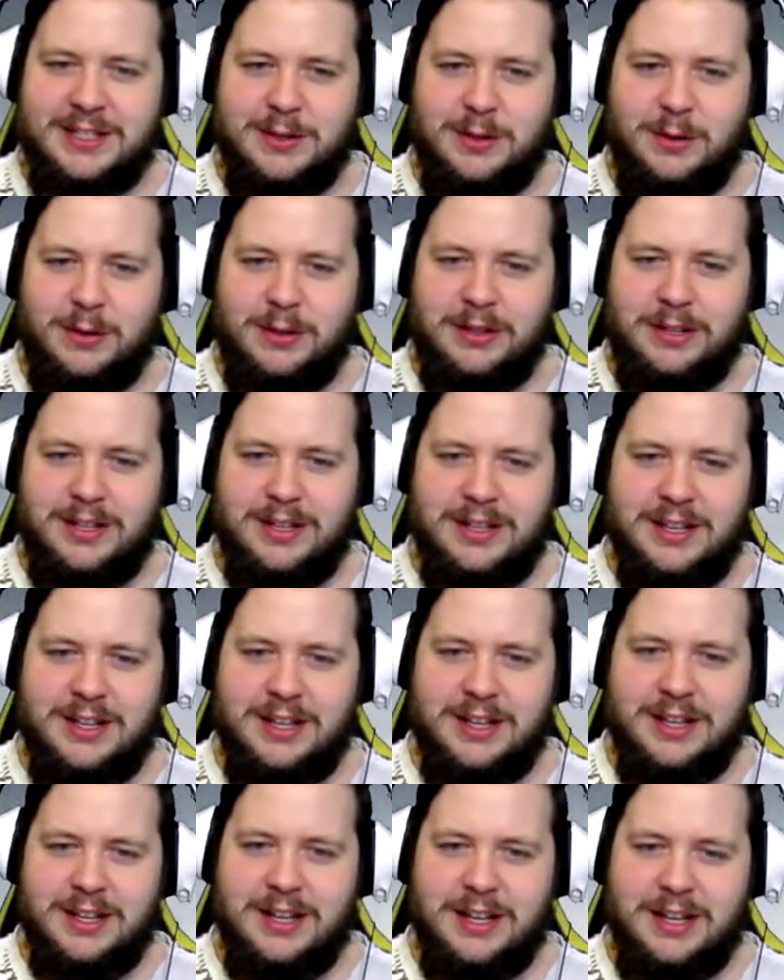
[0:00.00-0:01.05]
all
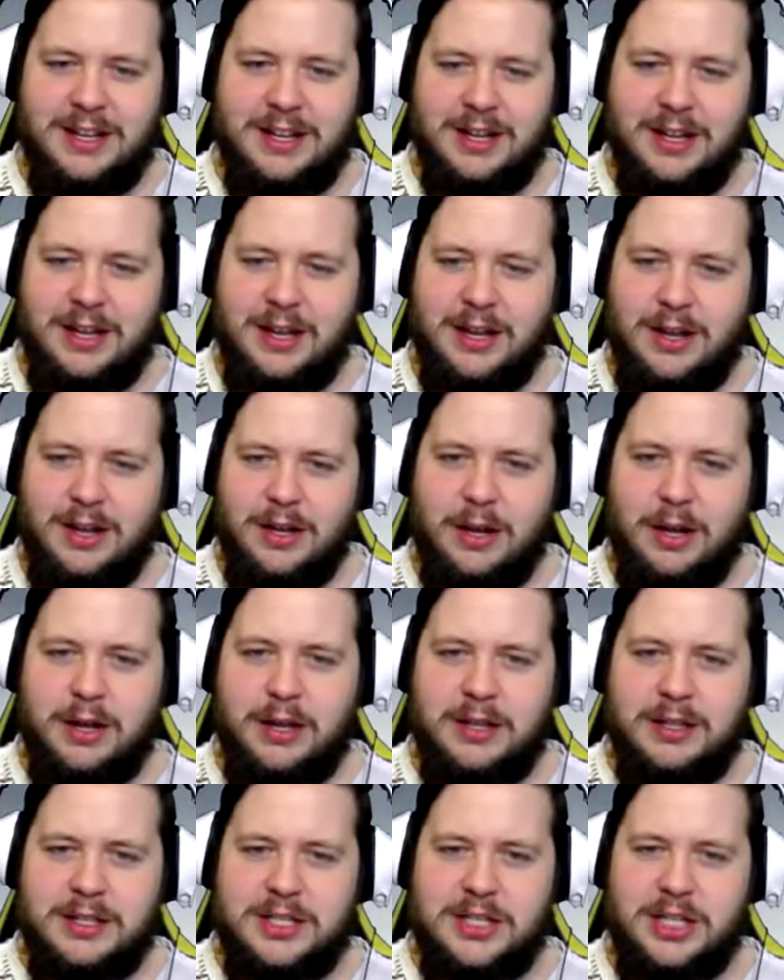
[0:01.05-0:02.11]

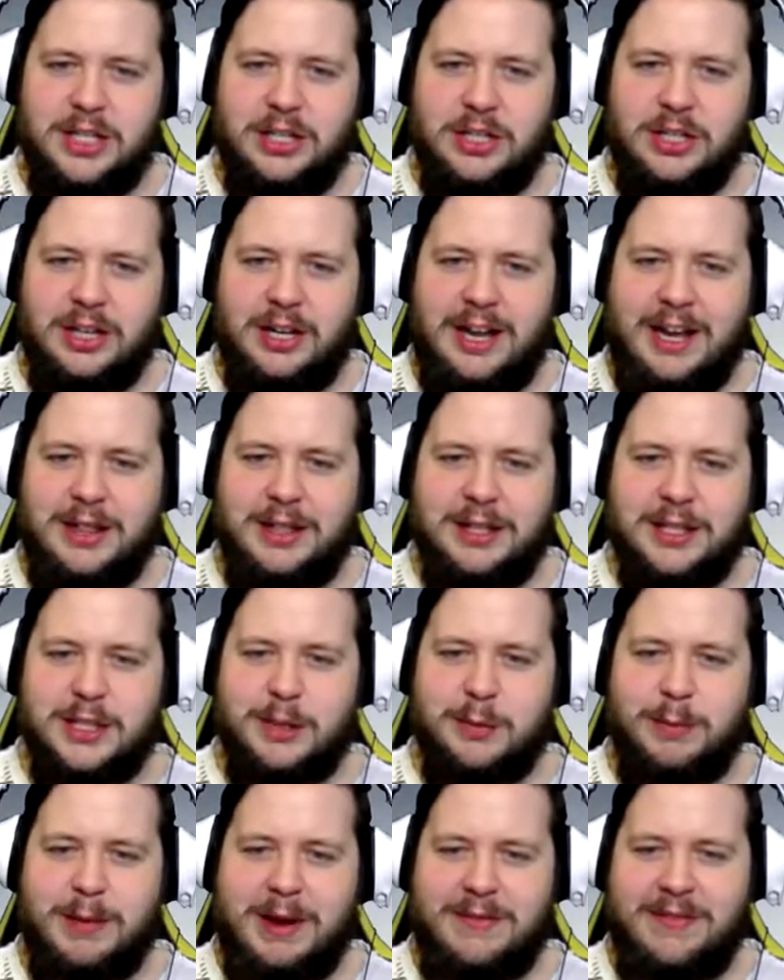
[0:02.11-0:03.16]
singular. I think this is
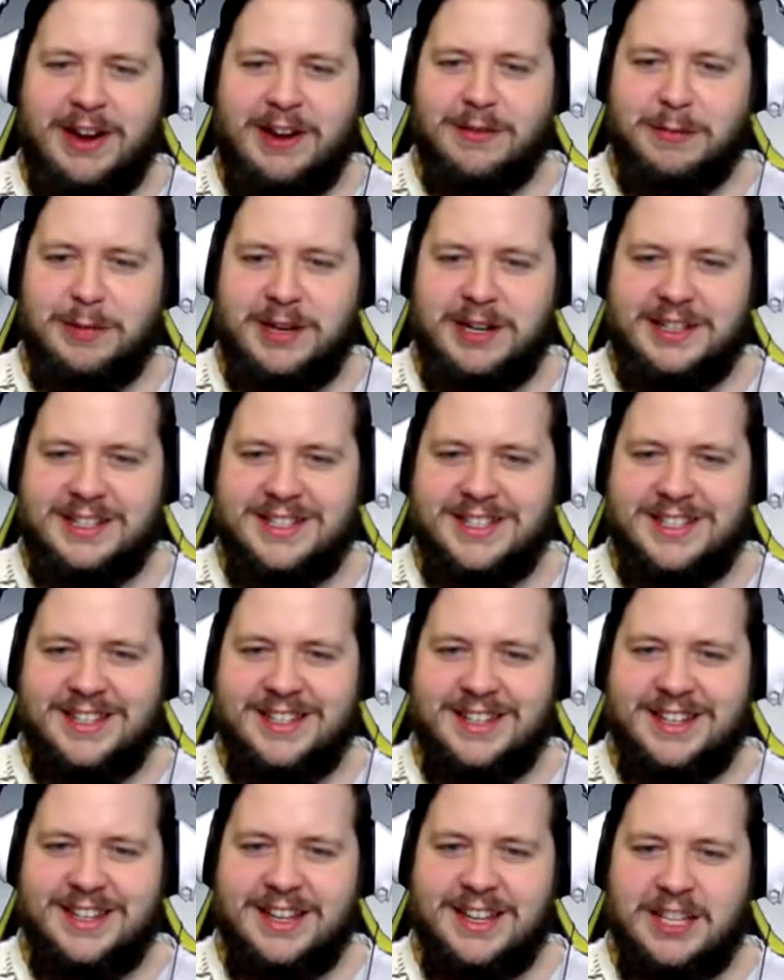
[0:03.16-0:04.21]
my favorite piece.
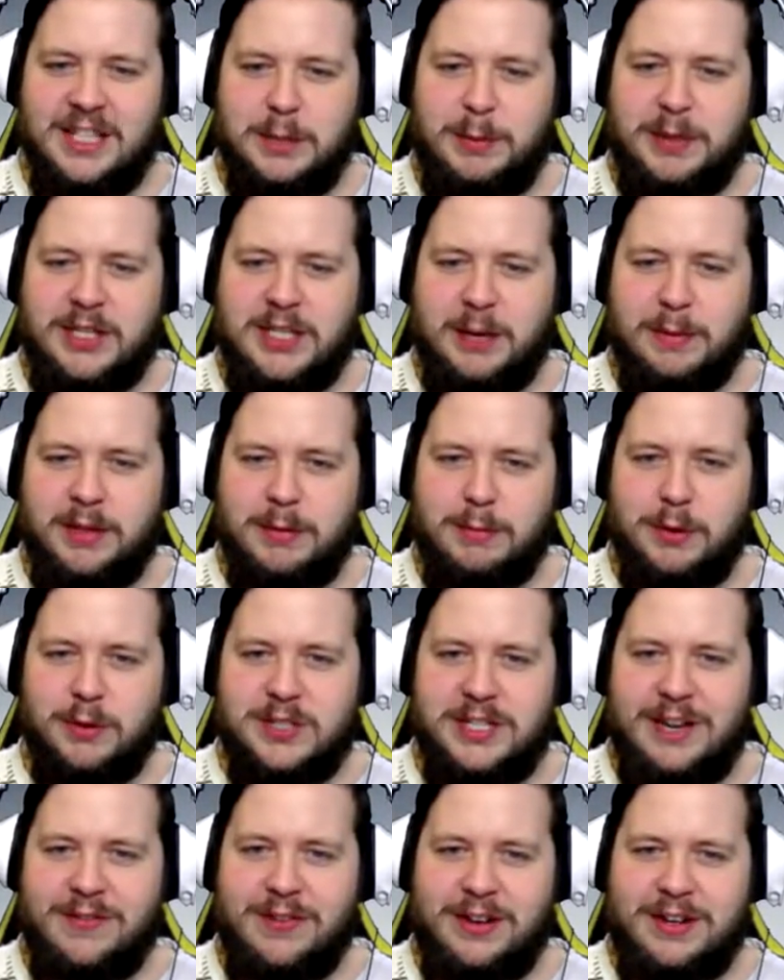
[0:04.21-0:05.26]
The piece I put the most
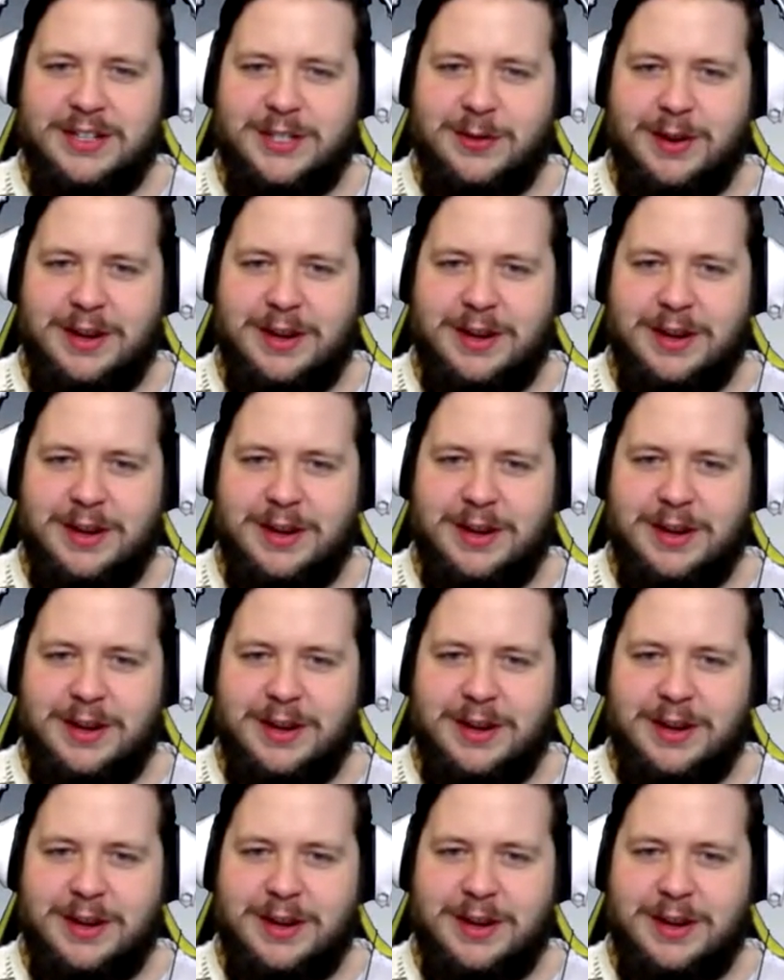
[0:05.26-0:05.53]
effort into, I